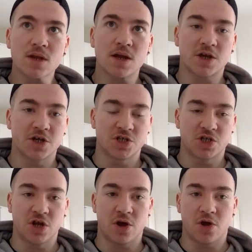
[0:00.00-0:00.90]
because
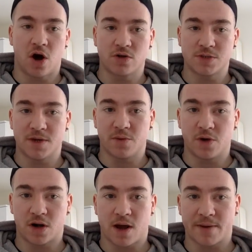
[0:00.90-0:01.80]
you ultimately
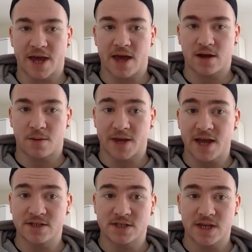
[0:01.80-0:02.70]
will come
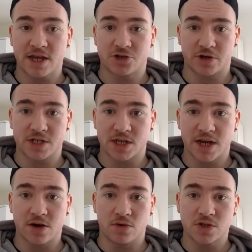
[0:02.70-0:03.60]
against injuries and
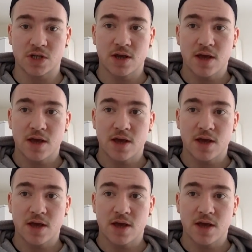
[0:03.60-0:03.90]
niggles.